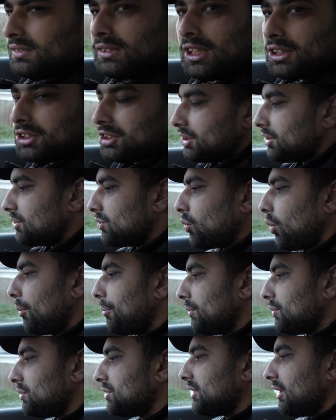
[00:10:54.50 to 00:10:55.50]
that's just
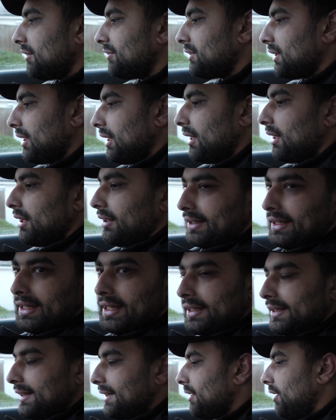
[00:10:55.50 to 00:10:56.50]
normal stuff that
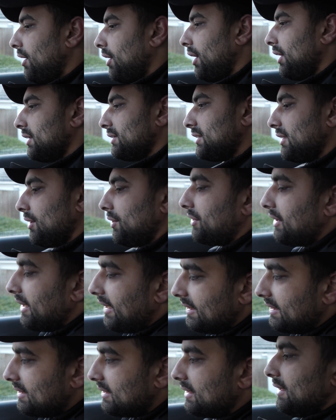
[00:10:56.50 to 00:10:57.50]
any car has
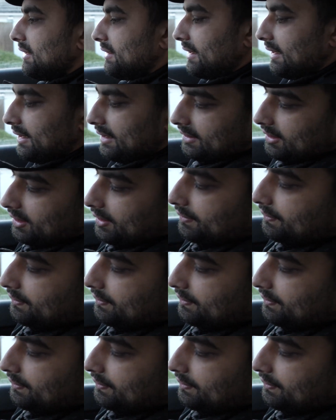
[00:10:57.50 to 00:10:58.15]
nowadays. Then a